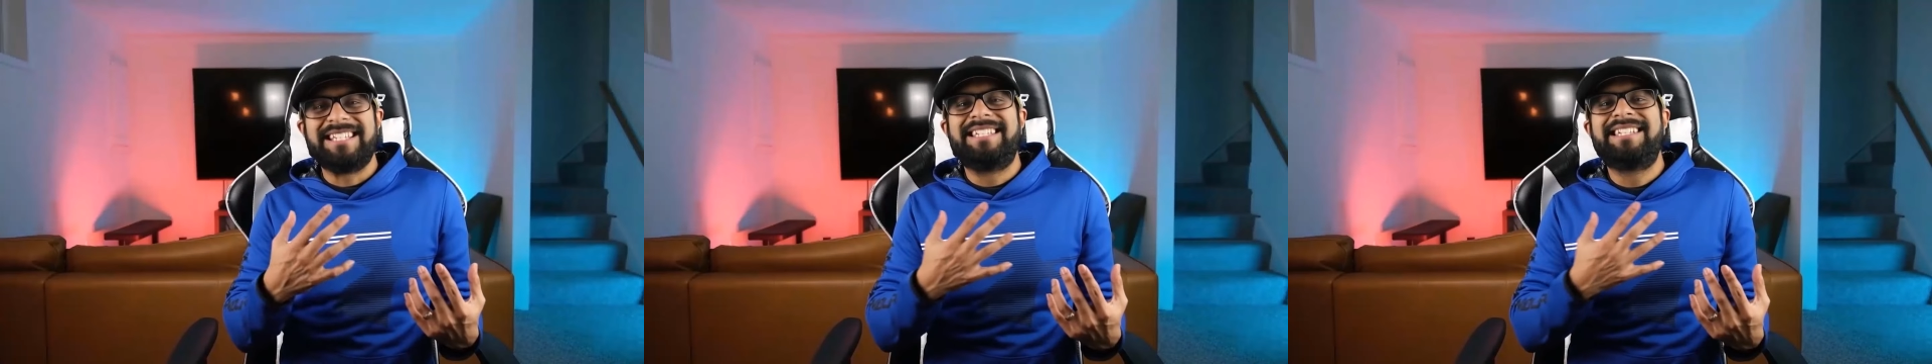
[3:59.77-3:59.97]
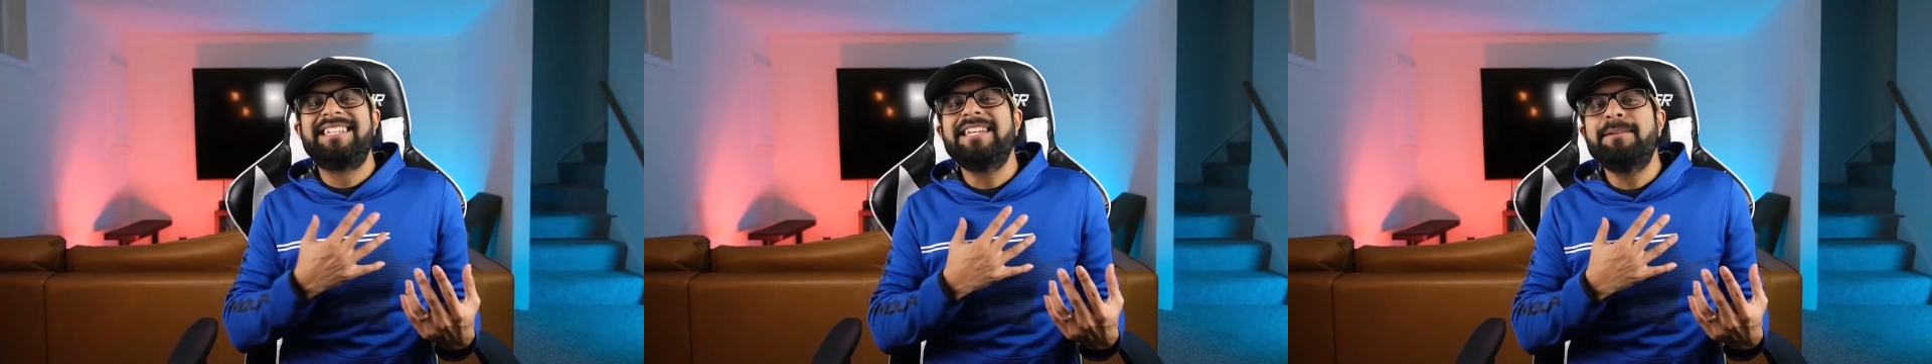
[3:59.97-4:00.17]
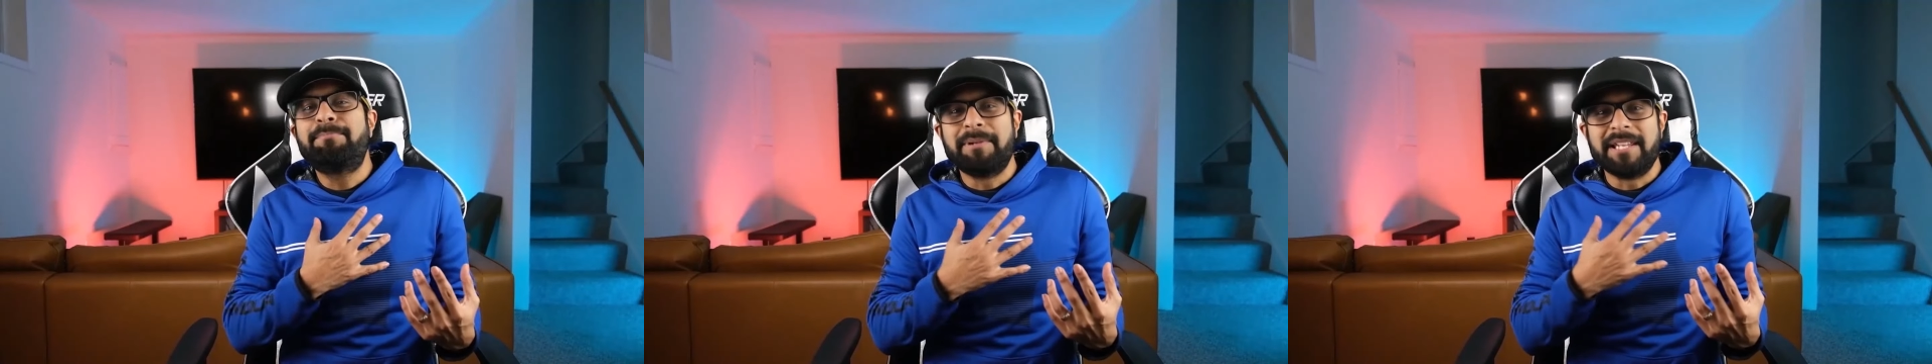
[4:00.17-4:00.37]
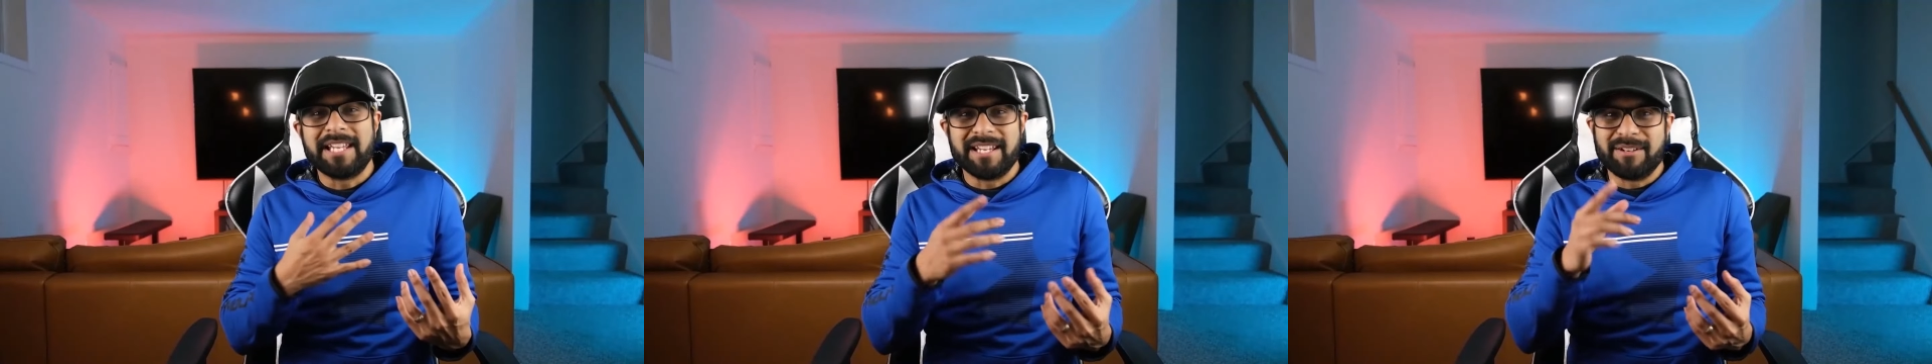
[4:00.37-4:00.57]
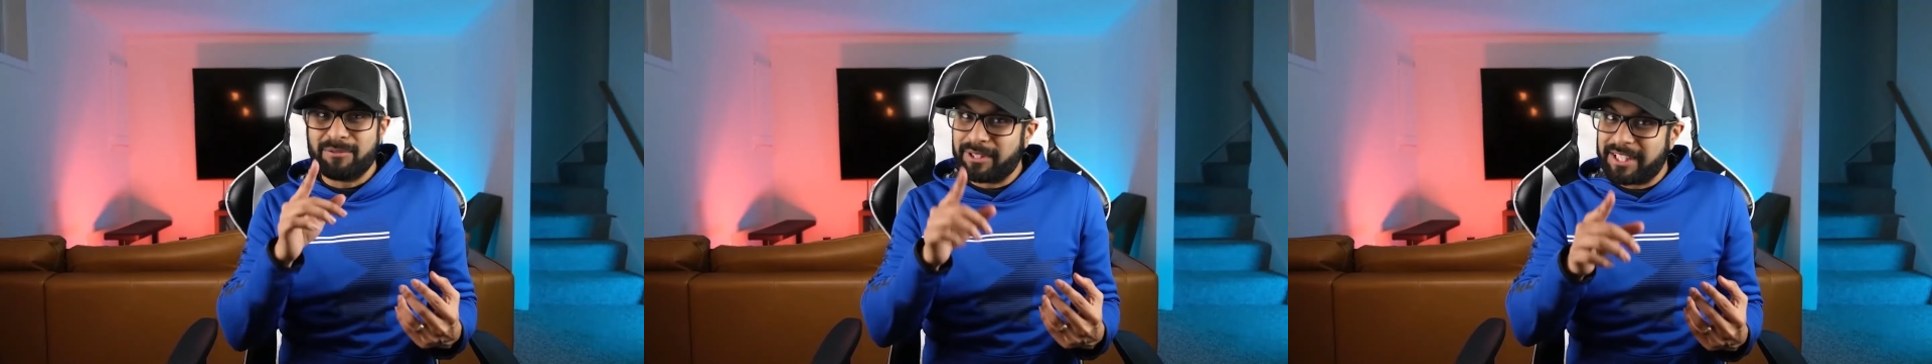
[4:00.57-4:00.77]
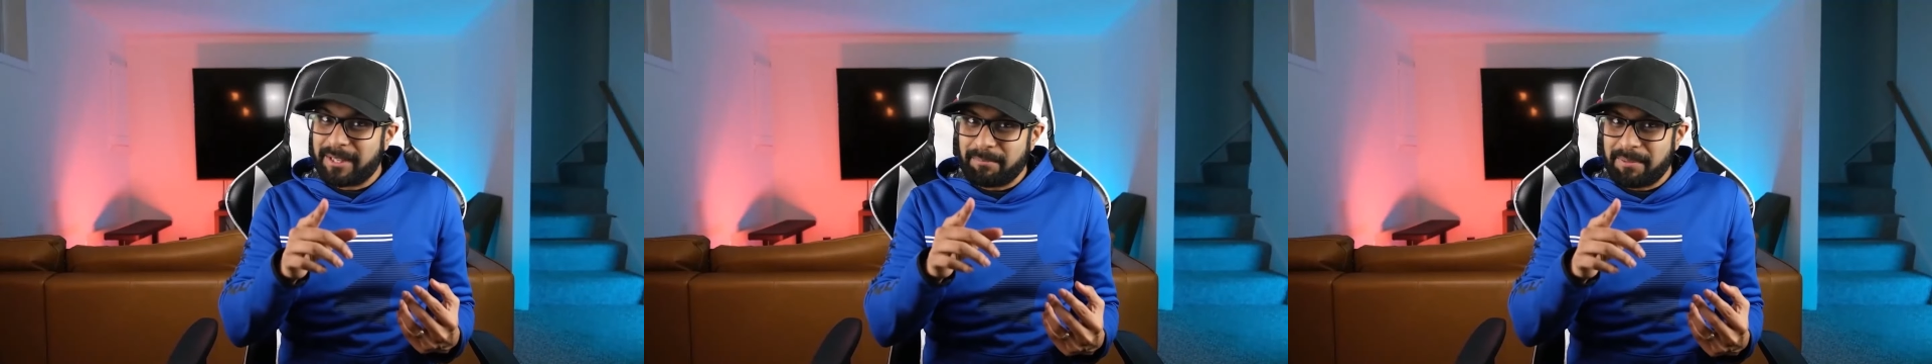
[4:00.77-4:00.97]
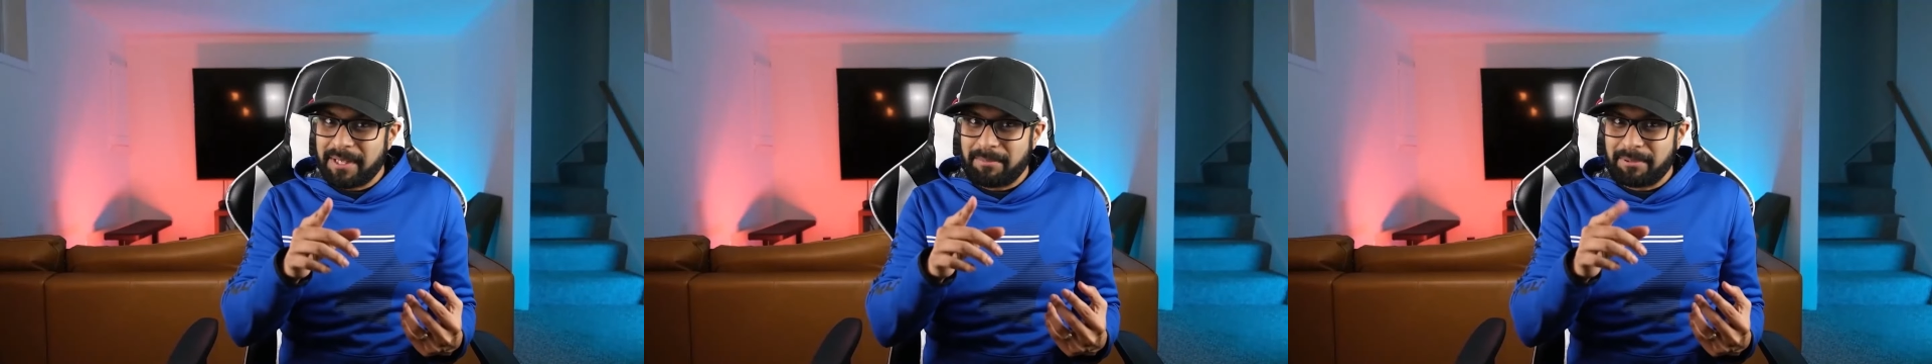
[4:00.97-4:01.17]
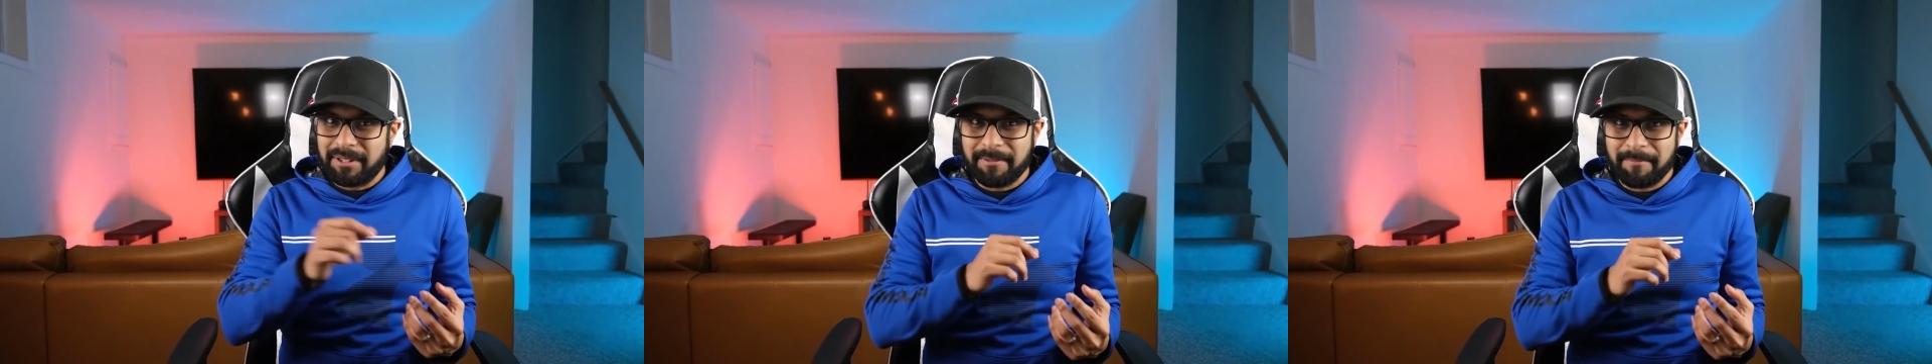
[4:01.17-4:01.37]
deeply within people.